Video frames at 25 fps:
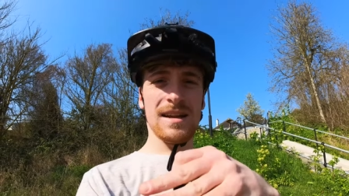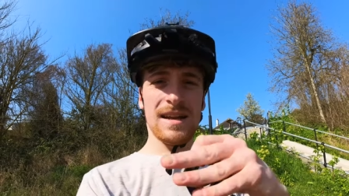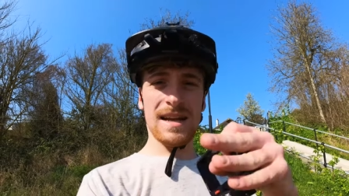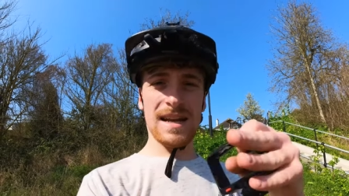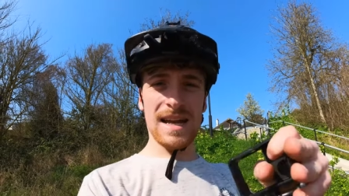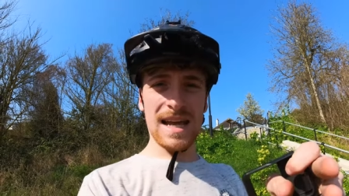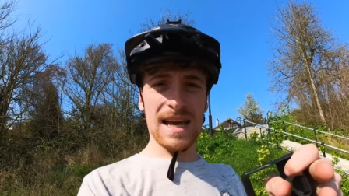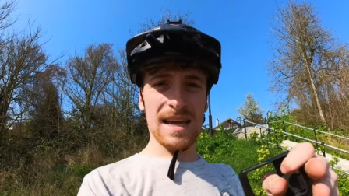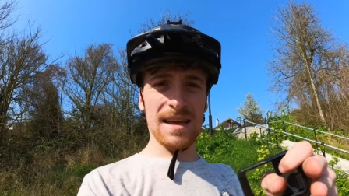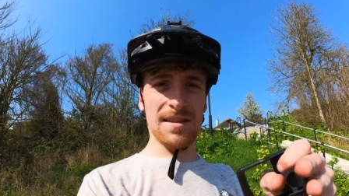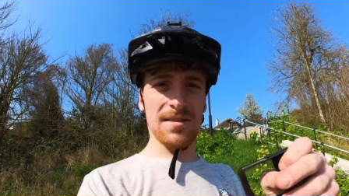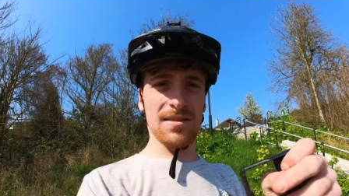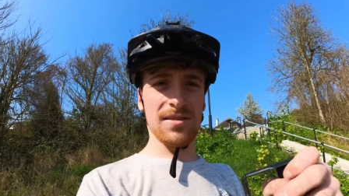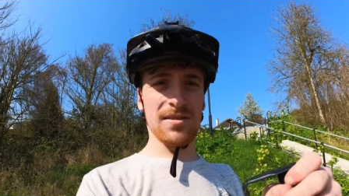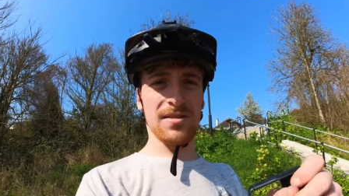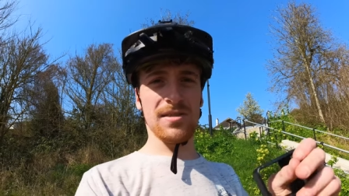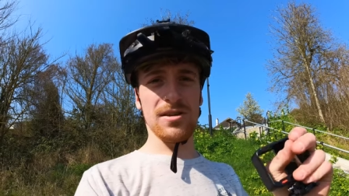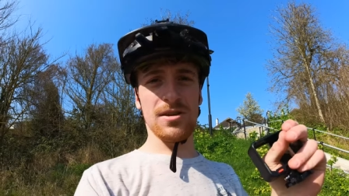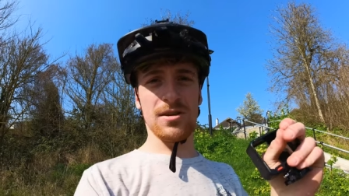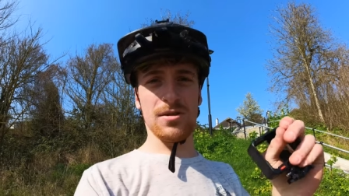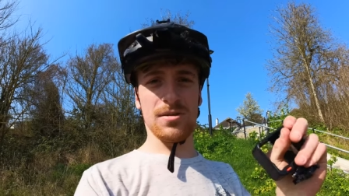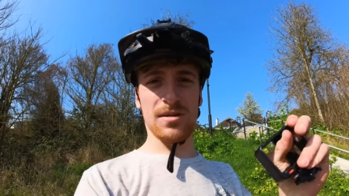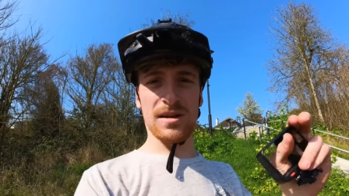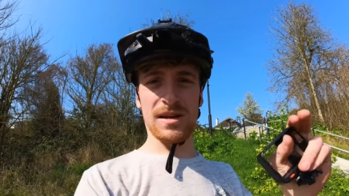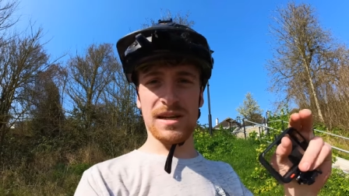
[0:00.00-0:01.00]
lens
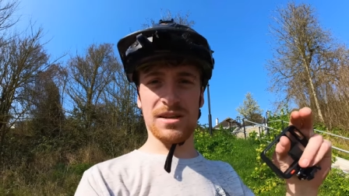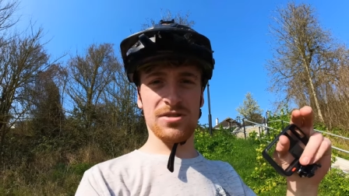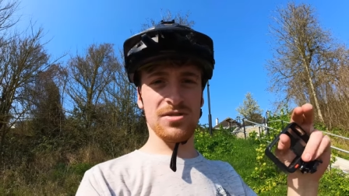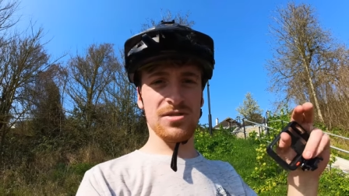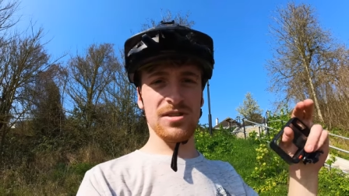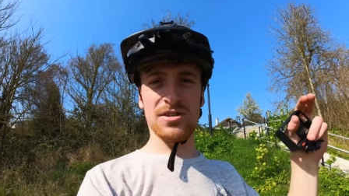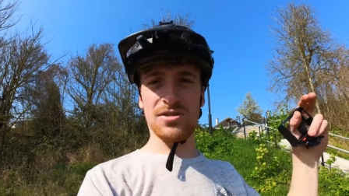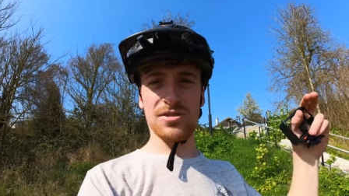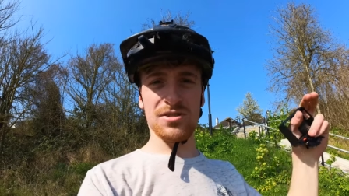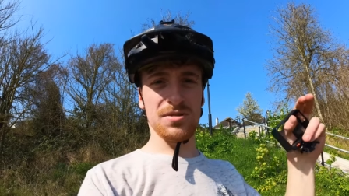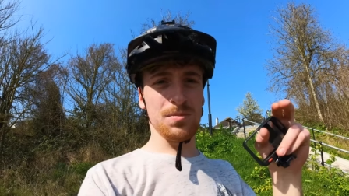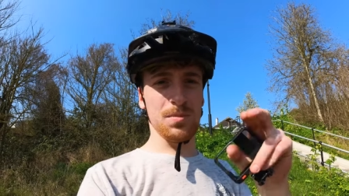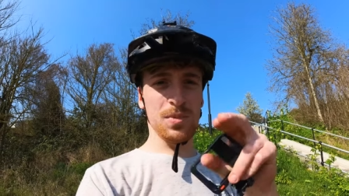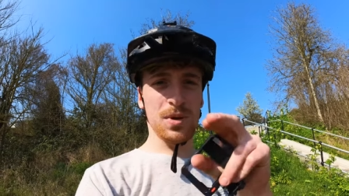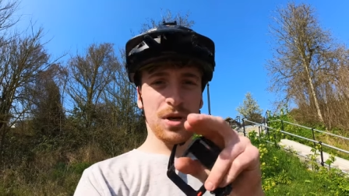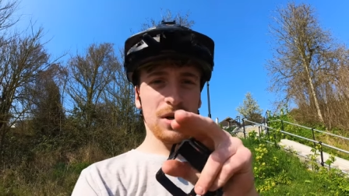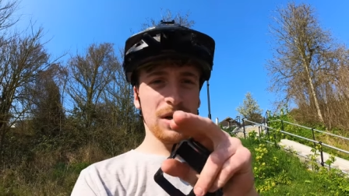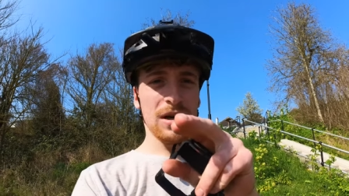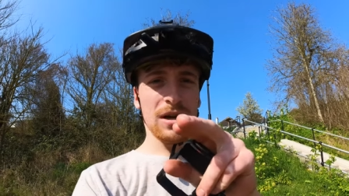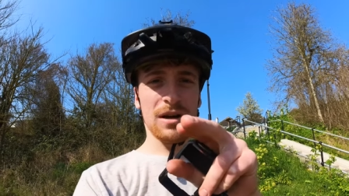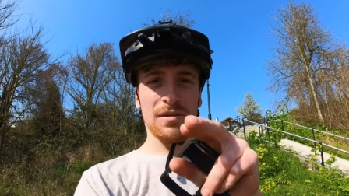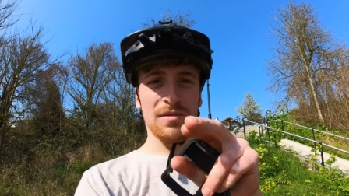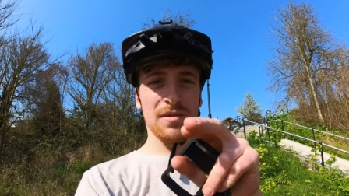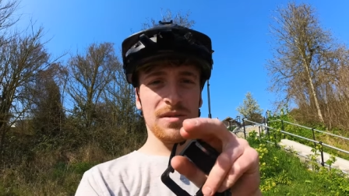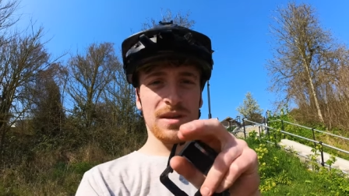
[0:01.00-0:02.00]
that you can literally just
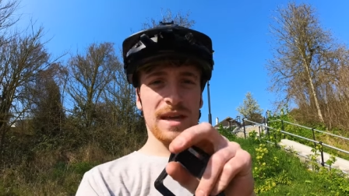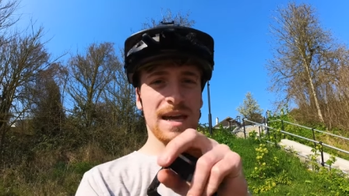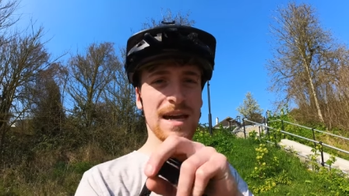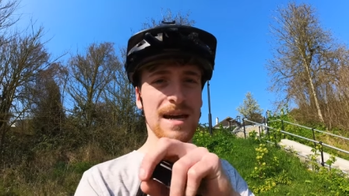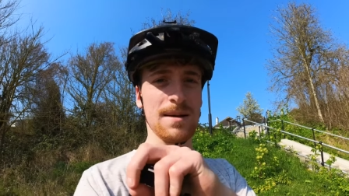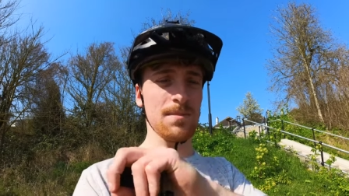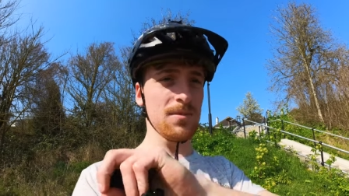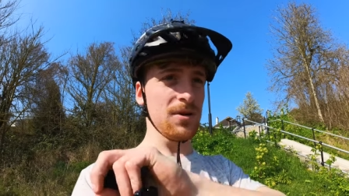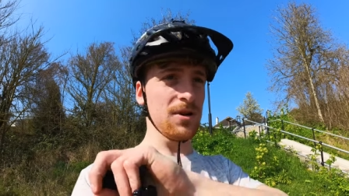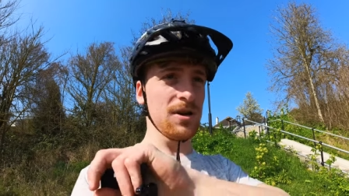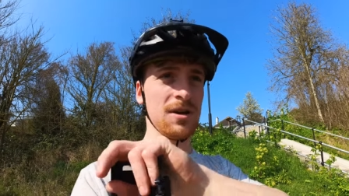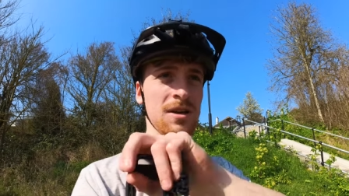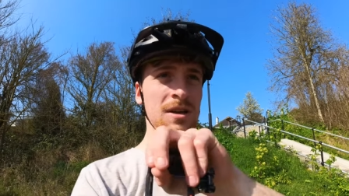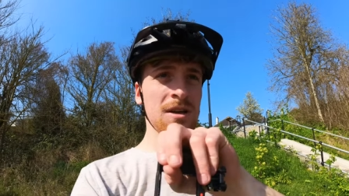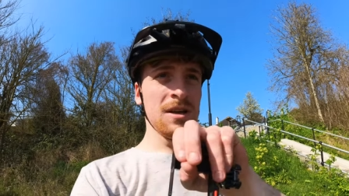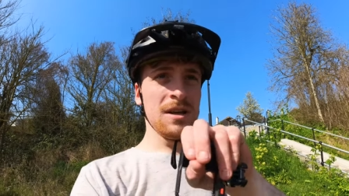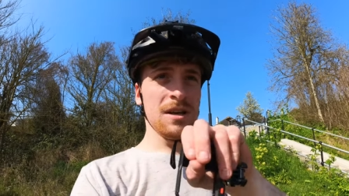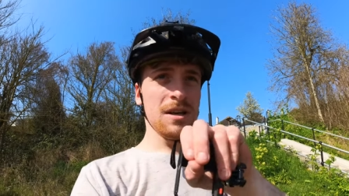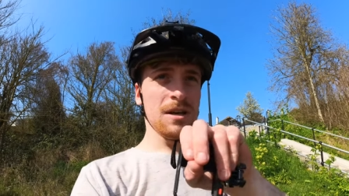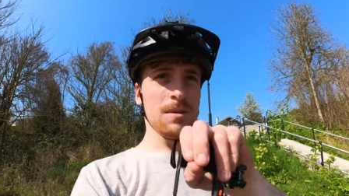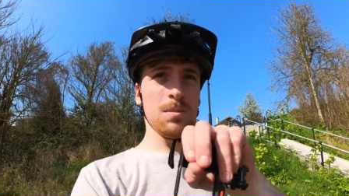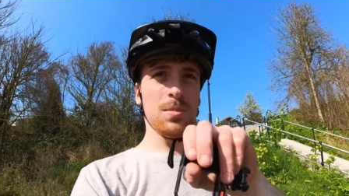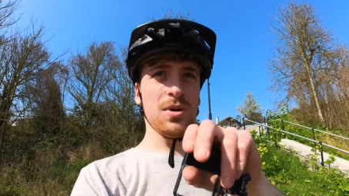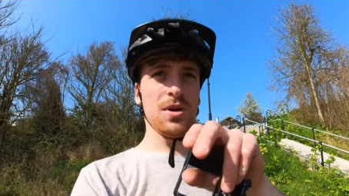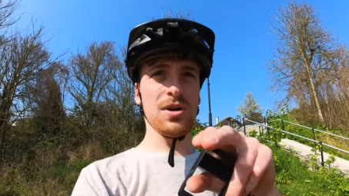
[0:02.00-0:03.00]
pull off the camera
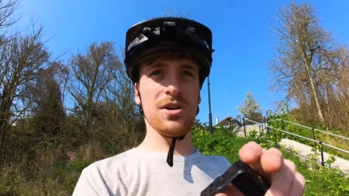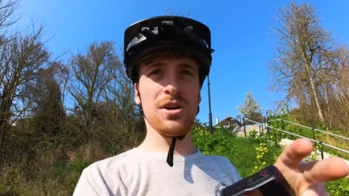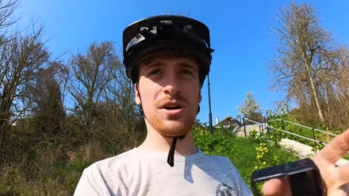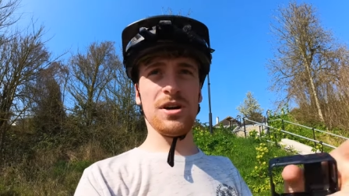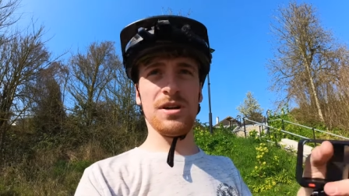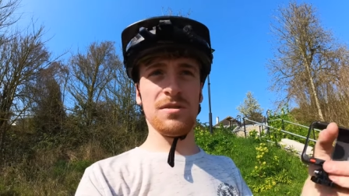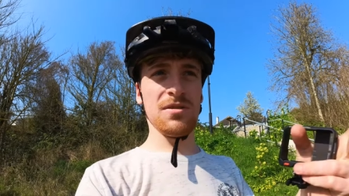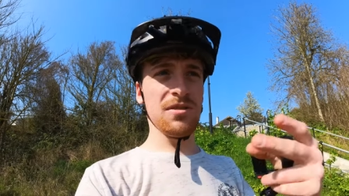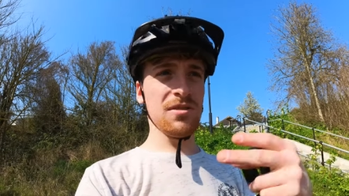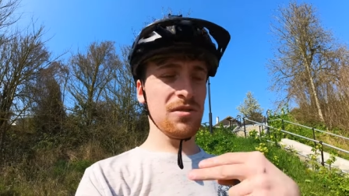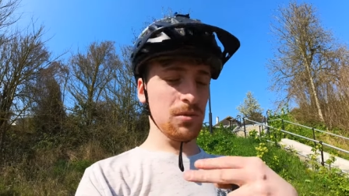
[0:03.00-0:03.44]
and put on,